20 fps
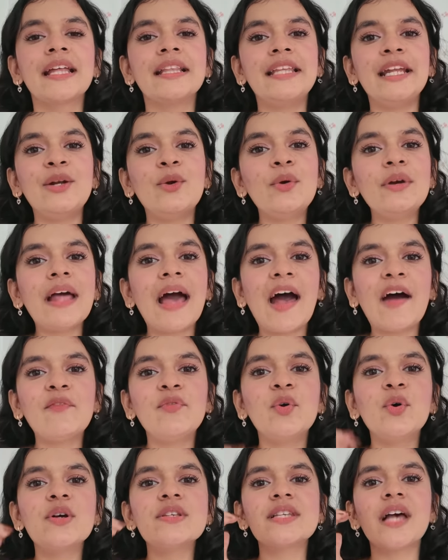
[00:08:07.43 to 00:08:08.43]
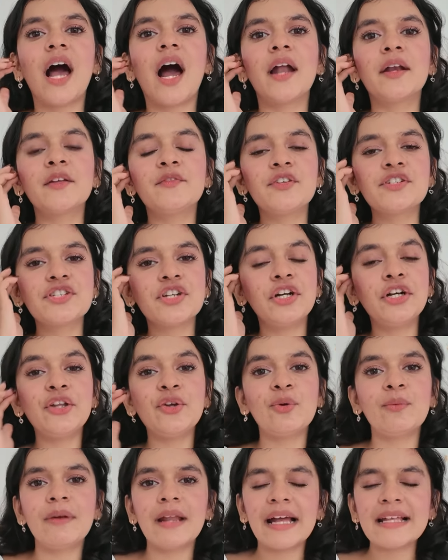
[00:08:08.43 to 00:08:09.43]
they don't have those artificial
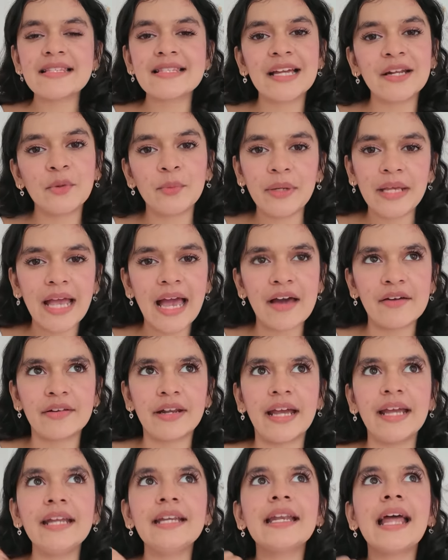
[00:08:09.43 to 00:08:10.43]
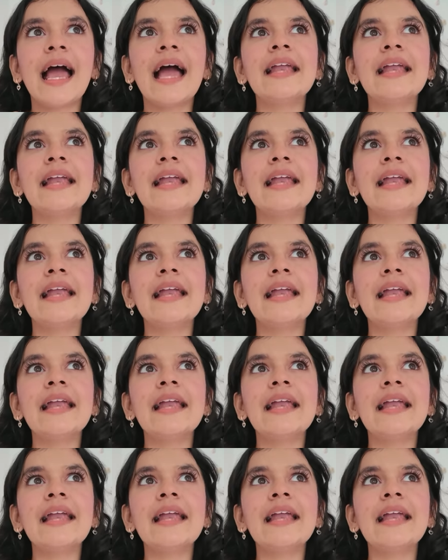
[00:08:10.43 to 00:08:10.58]
tube lights that we have, right?